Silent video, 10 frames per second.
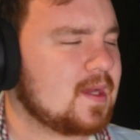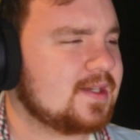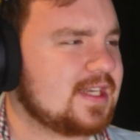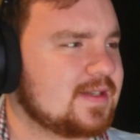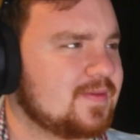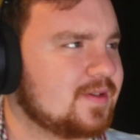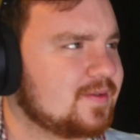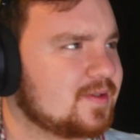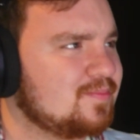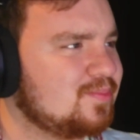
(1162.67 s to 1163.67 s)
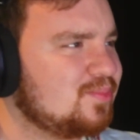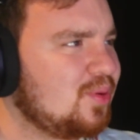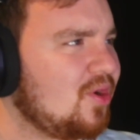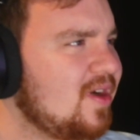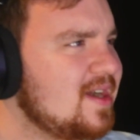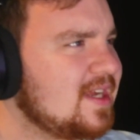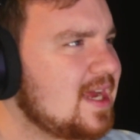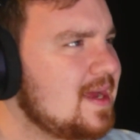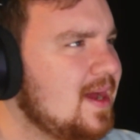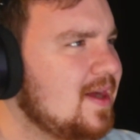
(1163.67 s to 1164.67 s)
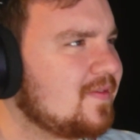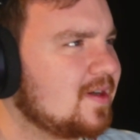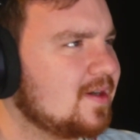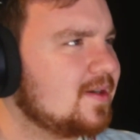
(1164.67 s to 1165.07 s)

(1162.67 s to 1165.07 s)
That's been the most boring game ever.